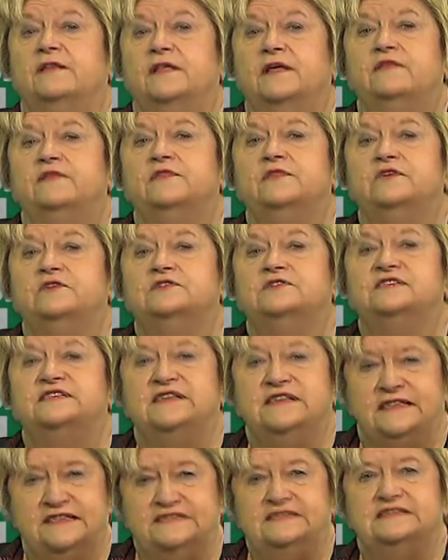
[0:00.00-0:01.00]
that there's
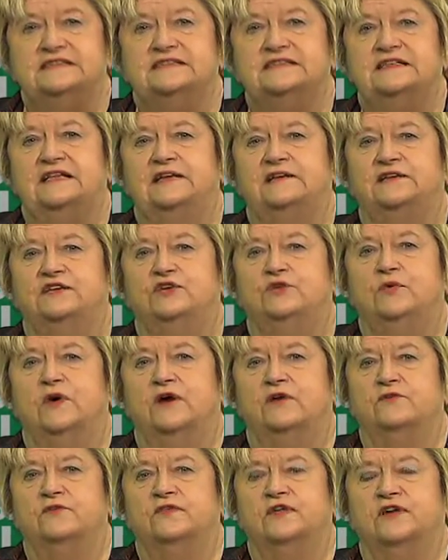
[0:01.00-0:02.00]
citizens like you
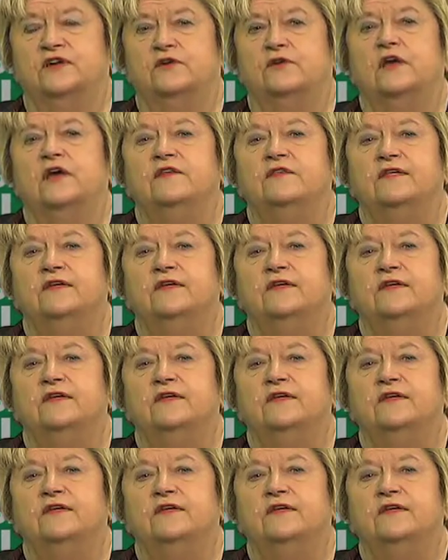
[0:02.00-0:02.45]
out there